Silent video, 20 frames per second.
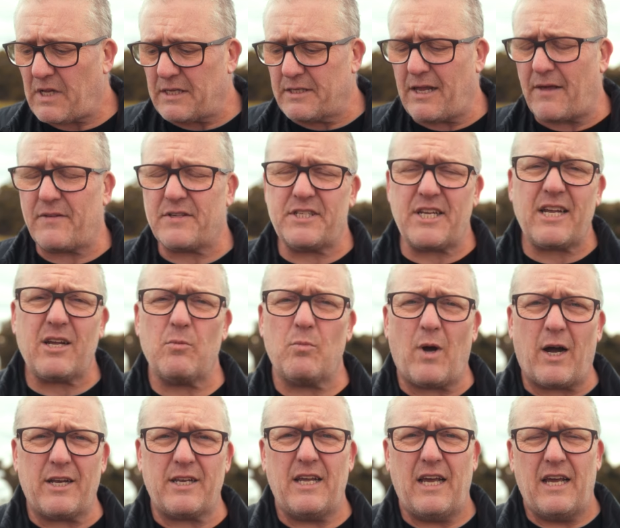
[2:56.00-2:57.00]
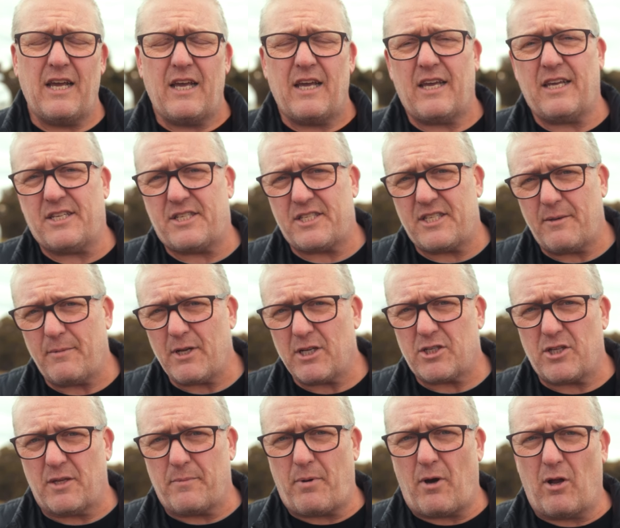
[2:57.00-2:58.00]
Now, the second one is similar
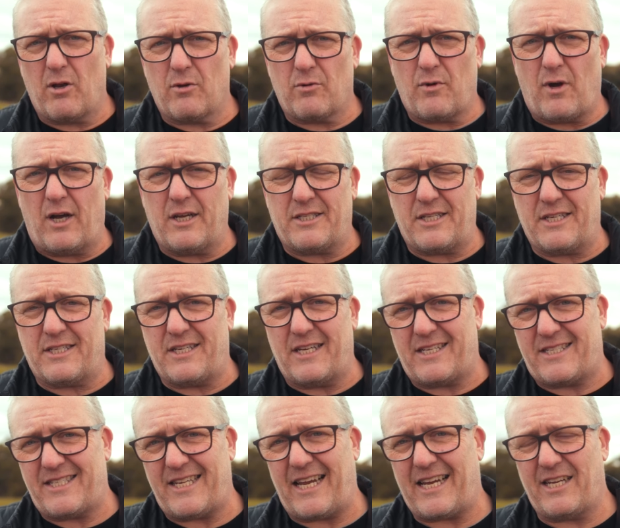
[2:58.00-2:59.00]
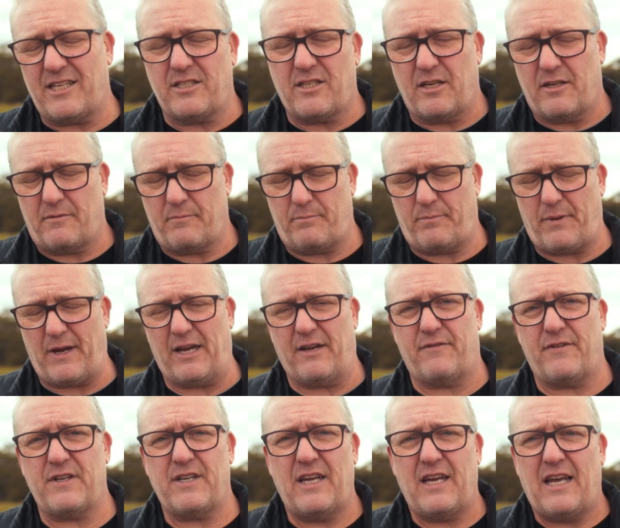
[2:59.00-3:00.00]
to the polarizer's second
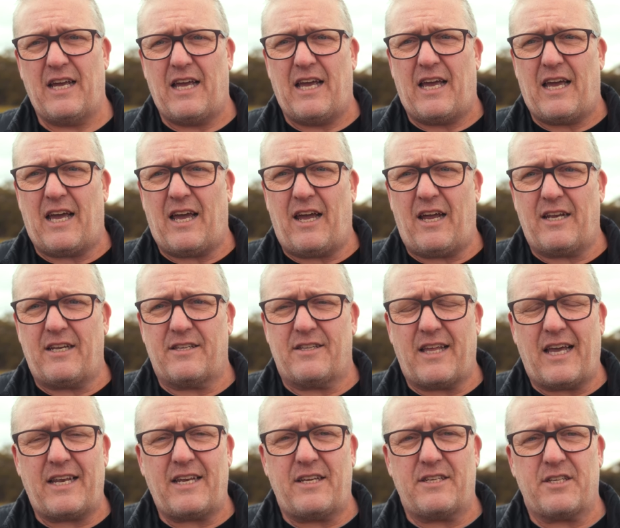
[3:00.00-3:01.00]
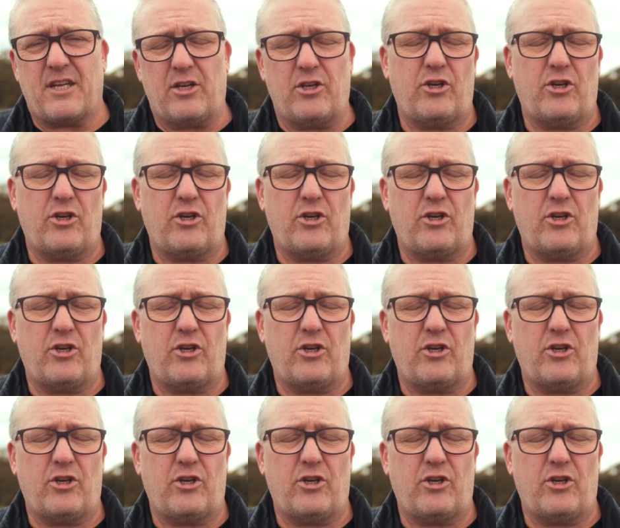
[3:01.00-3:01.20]
benefit, and that is a